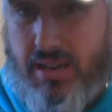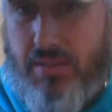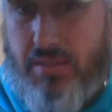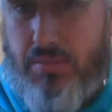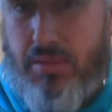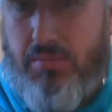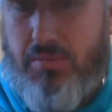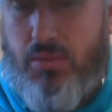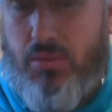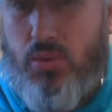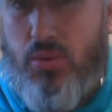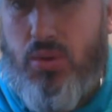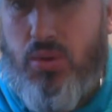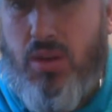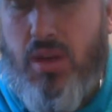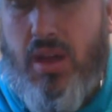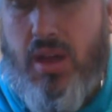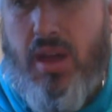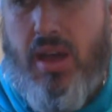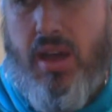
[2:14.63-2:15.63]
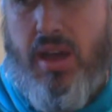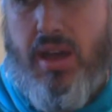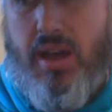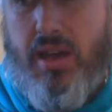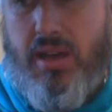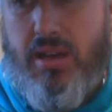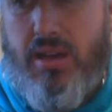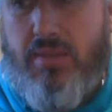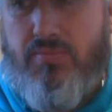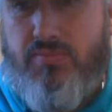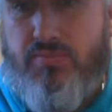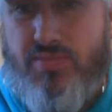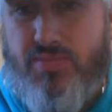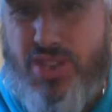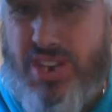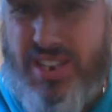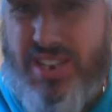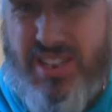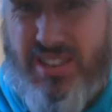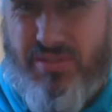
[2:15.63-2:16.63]
a bit more.
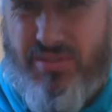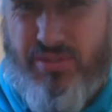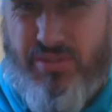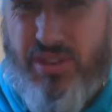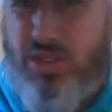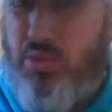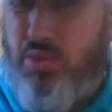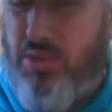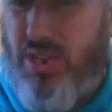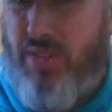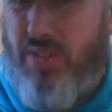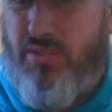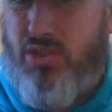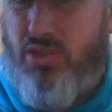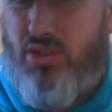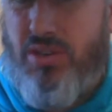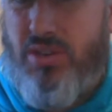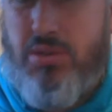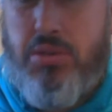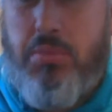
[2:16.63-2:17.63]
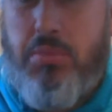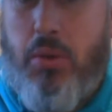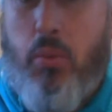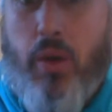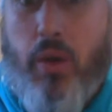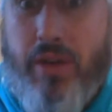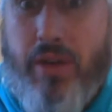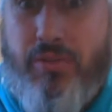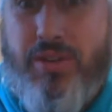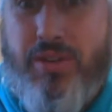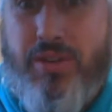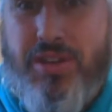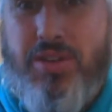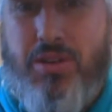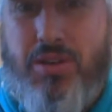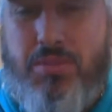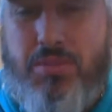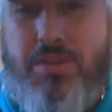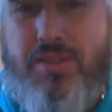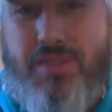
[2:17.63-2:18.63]
Chuck it in the fridge, which I haven't tried because my wife would kill
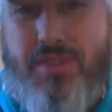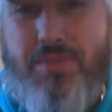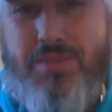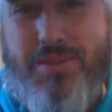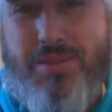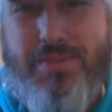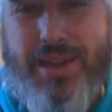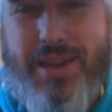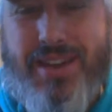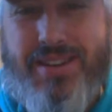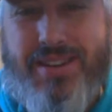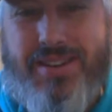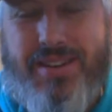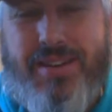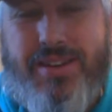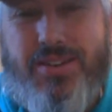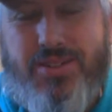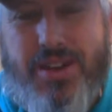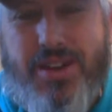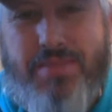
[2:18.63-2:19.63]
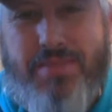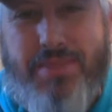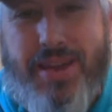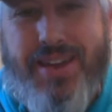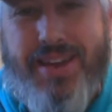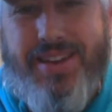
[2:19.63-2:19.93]
me if I put a tray of paint